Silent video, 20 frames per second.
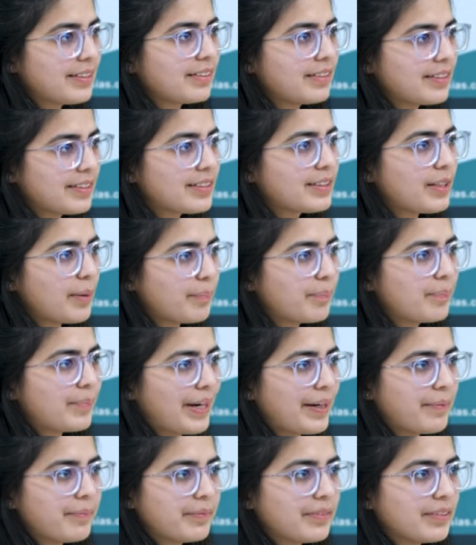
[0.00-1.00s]
sir. The
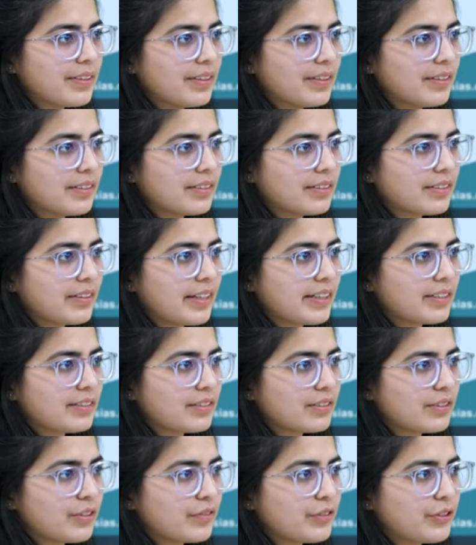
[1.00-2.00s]
subprime
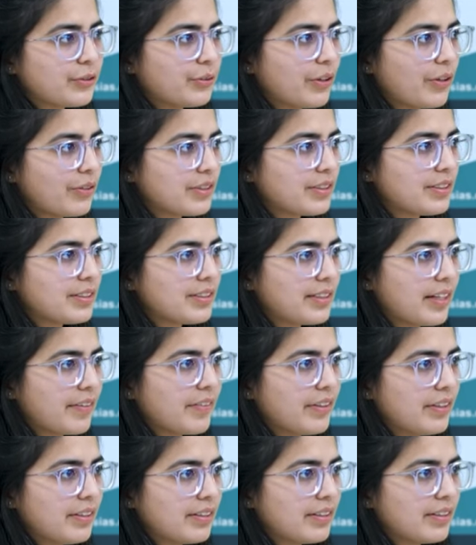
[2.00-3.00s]
crisis of
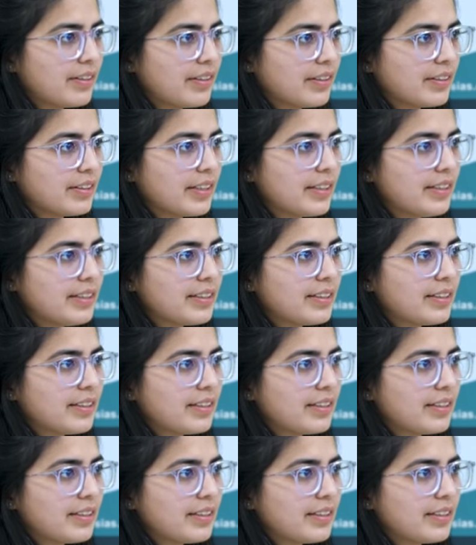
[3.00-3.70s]
2007.